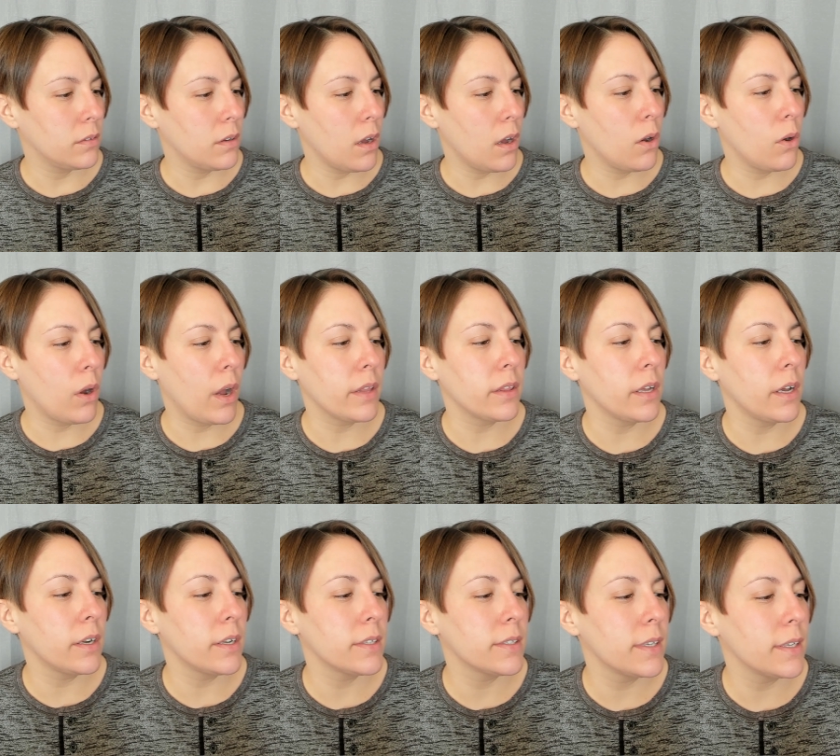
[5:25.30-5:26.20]
Oh, I thought
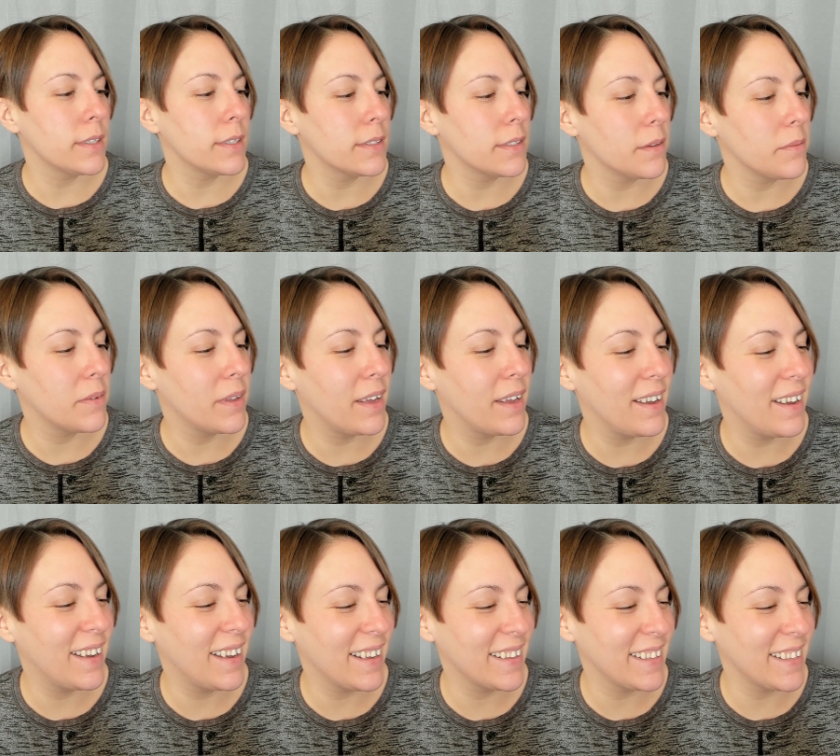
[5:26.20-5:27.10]
it said some.
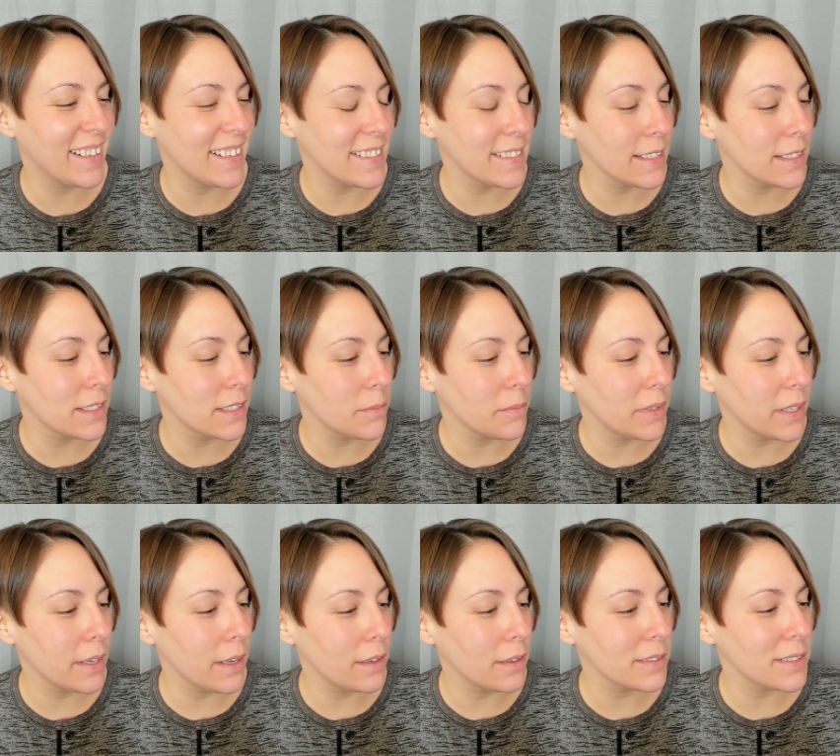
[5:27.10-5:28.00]
I thought it said
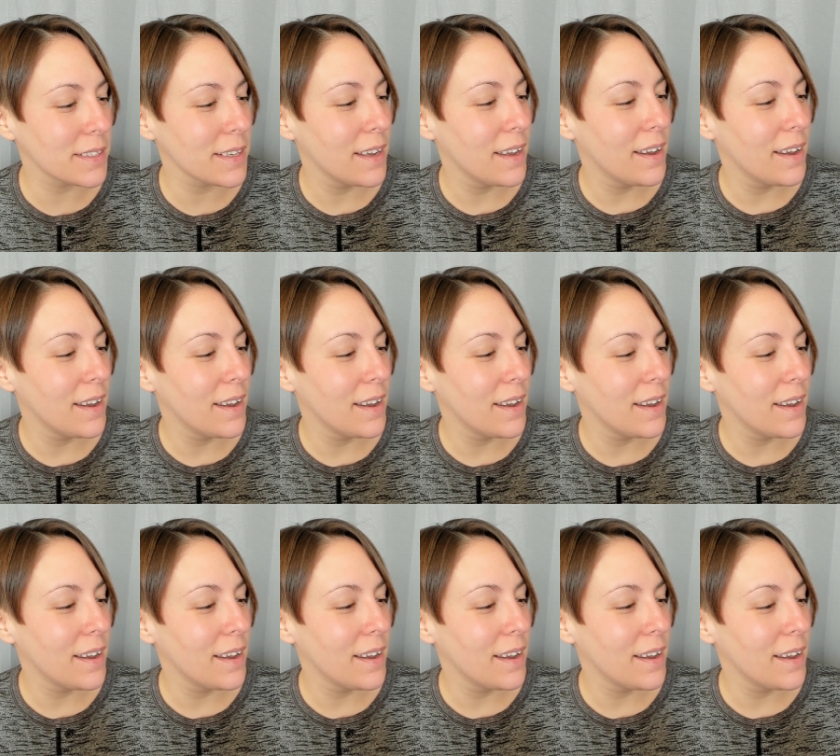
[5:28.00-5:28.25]
something else.